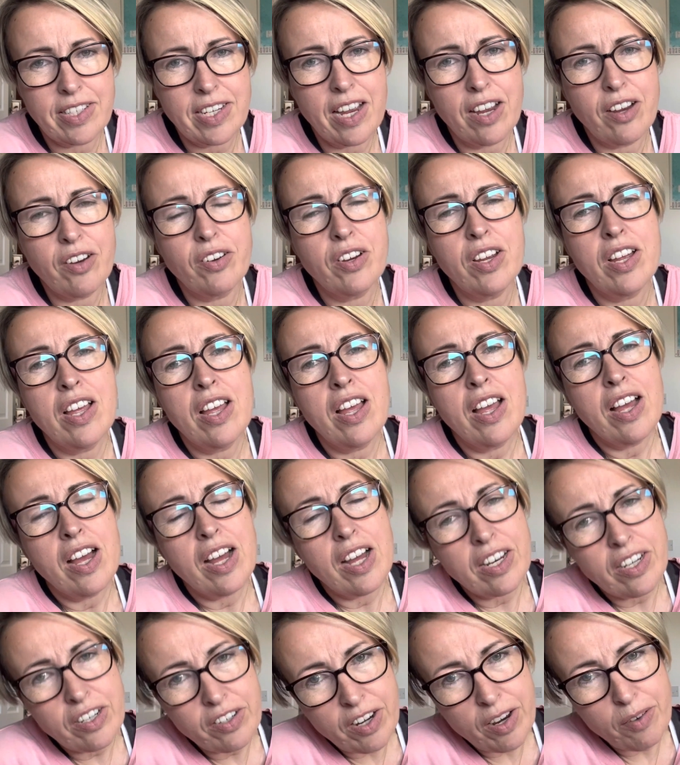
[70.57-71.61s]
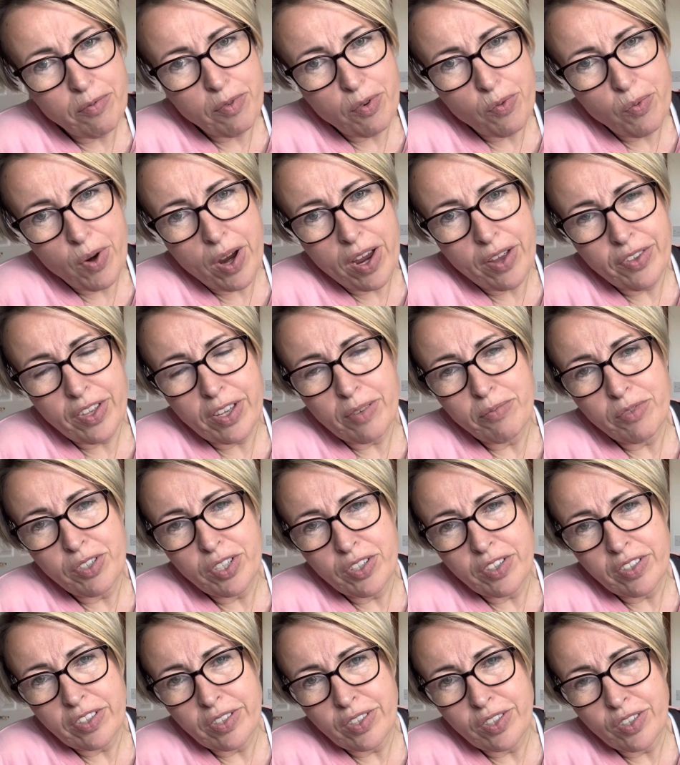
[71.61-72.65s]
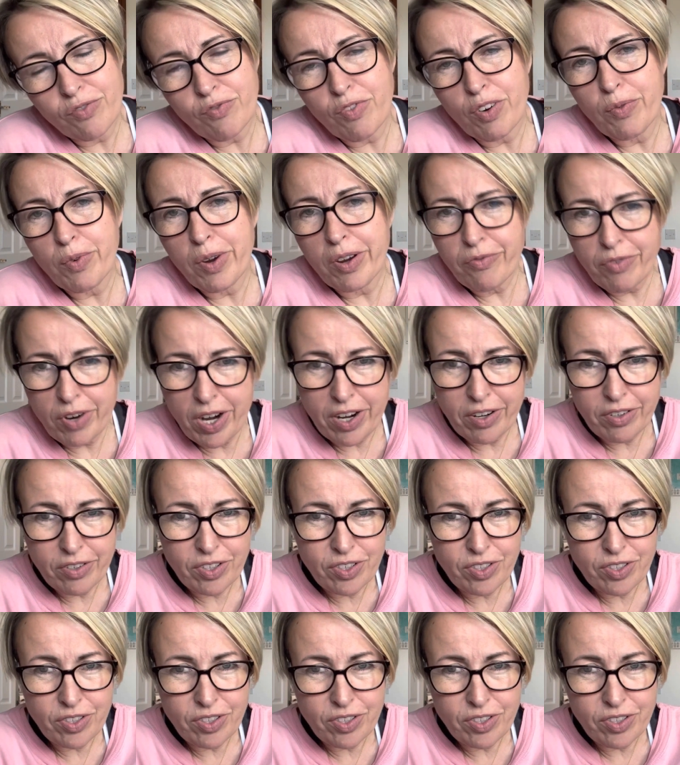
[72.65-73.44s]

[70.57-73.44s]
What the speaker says: Now, and I'm aware that I'm doing this the wrong way around,